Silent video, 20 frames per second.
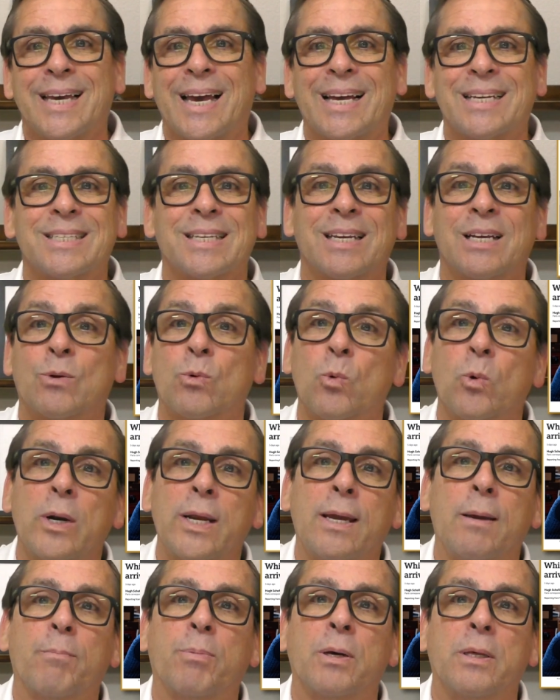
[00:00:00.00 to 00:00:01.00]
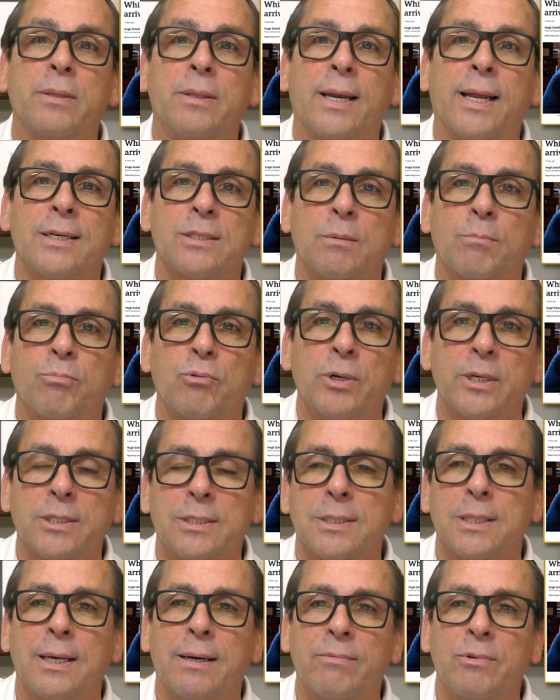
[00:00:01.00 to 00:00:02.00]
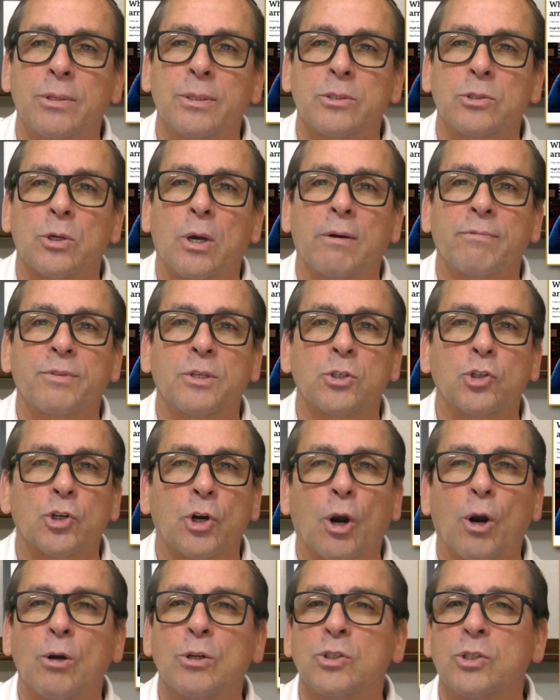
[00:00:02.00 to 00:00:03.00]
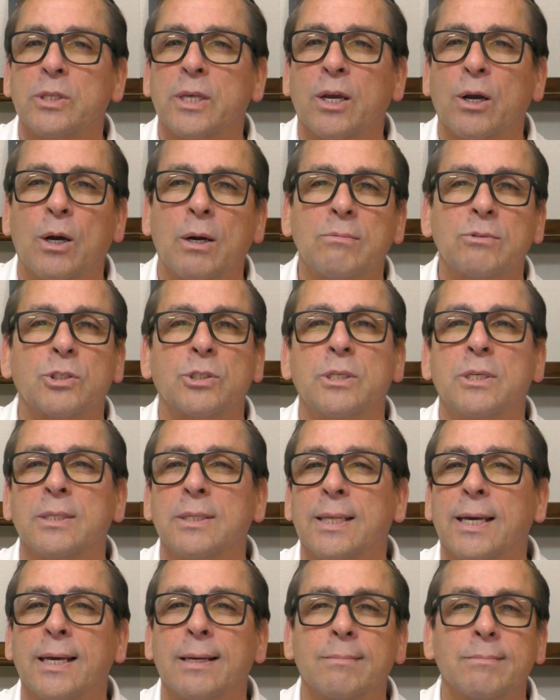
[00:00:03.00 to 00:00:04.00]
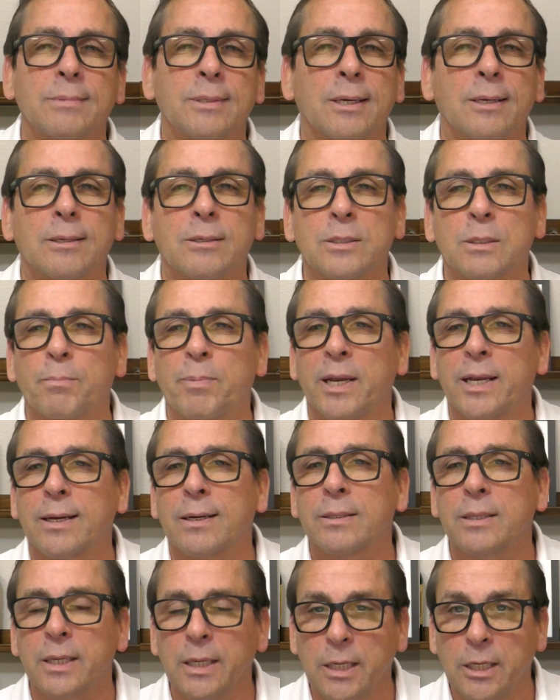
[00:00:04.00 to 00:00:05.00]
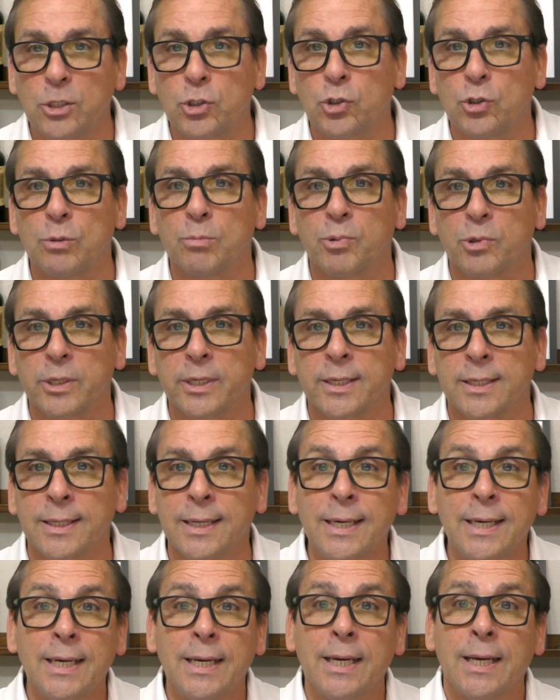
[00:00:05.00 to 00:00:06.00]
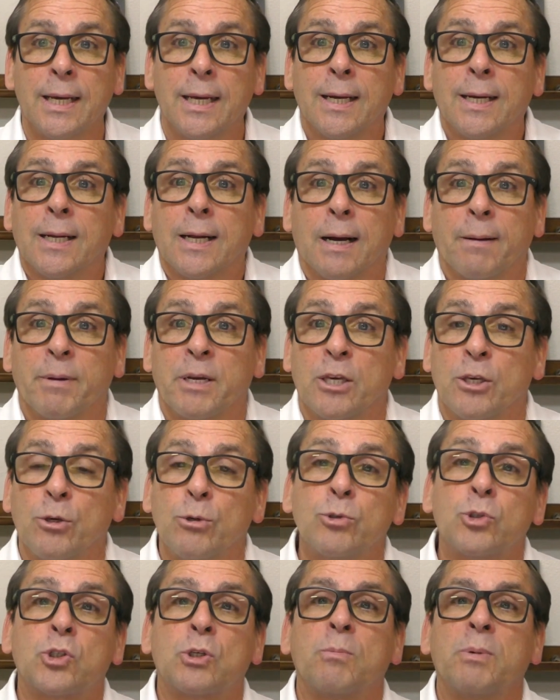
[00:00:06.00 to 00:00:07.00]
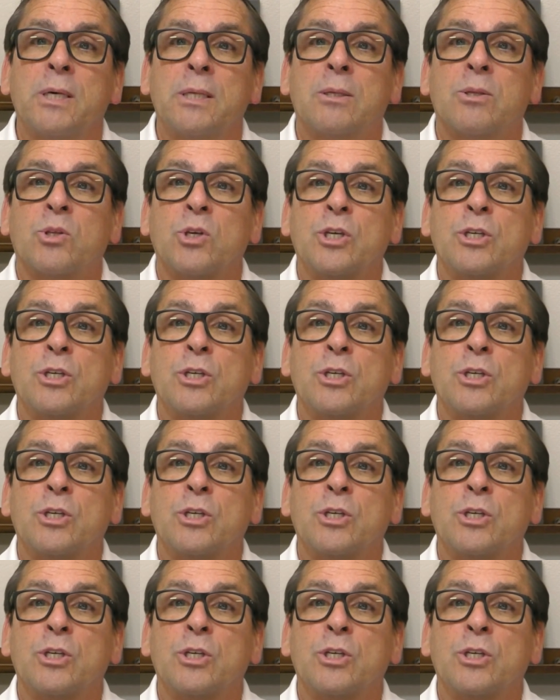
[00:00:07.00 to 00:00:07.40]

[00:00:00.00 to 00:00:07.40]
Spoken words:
has a grape that has a Brix level that's off the charts and they harvest it and they, depending on the yeast you put in, I mean, it used to be that